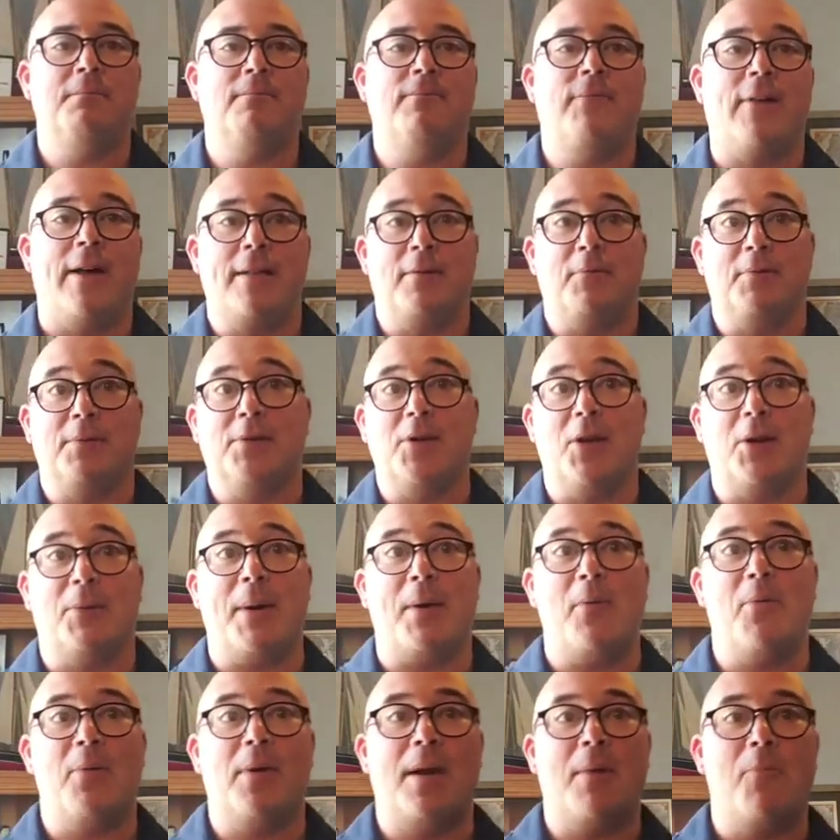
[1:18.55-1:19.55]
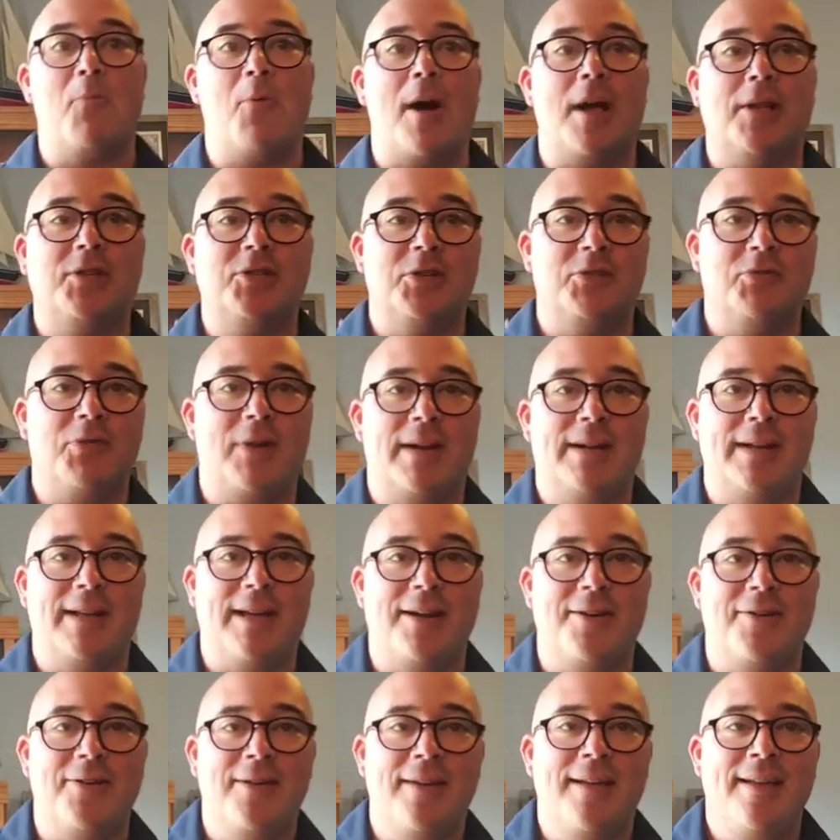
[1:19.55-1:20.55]
Finally, we'll talk about what I'm watching right
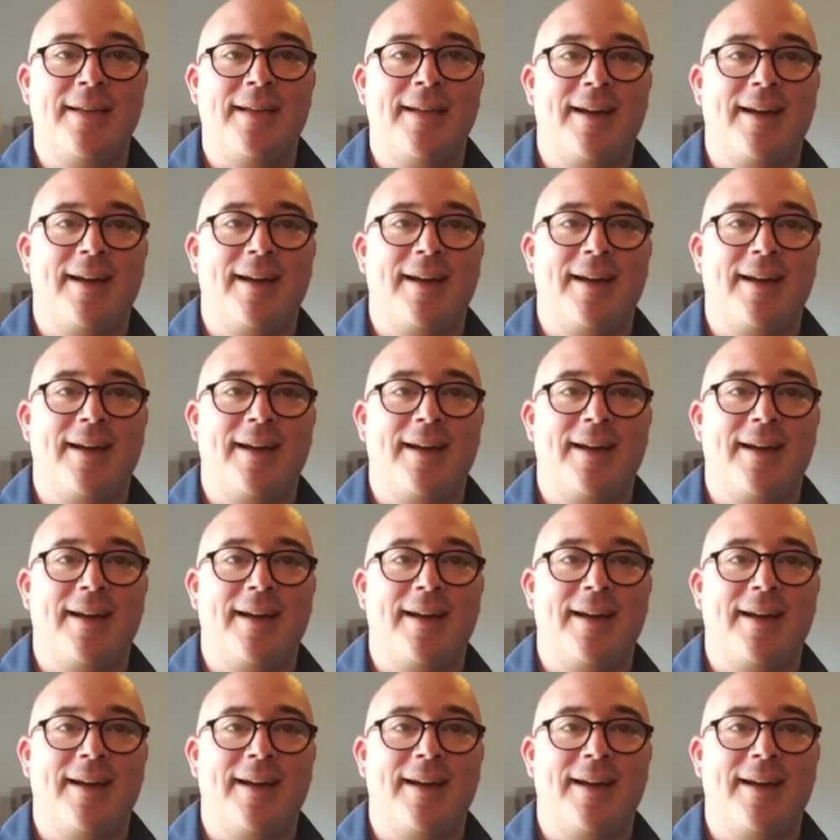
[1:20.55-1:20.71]
now.